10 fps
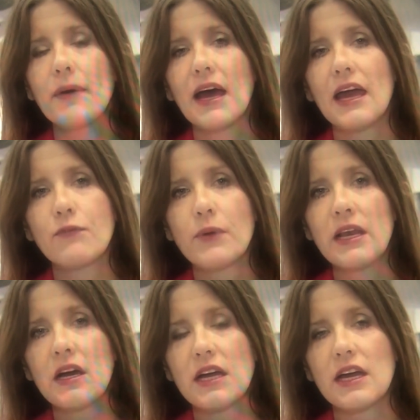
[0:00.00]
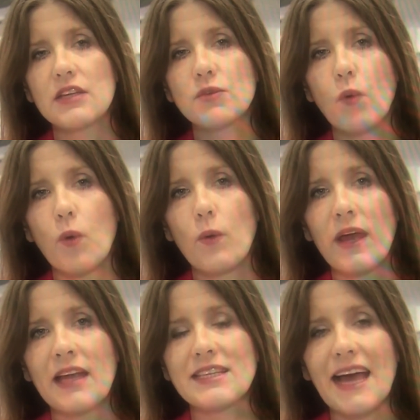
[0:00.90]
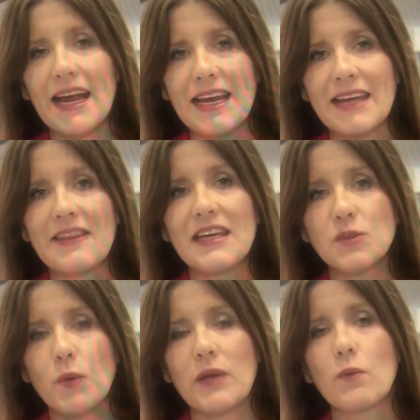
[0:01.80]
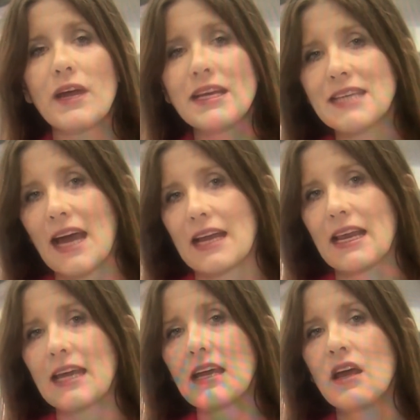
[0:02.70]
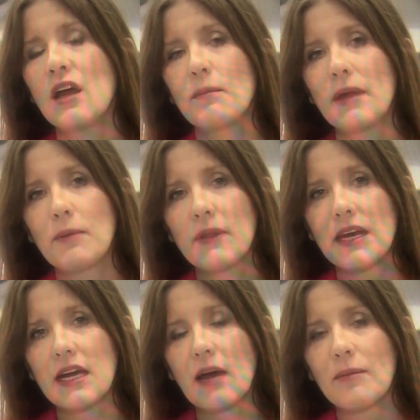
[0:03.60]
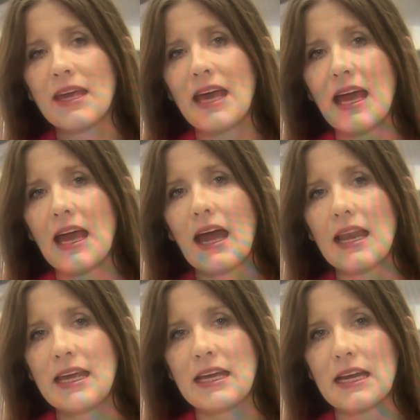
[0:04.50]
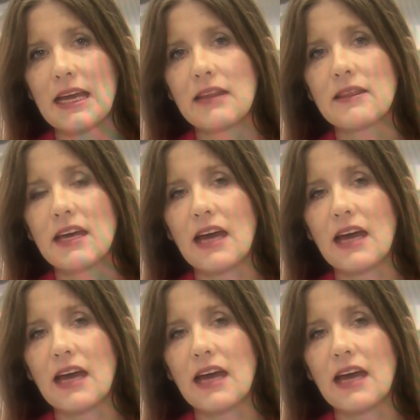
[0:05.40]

But if we look at what we're tackling this week, we're tackling people that are coming here illegally.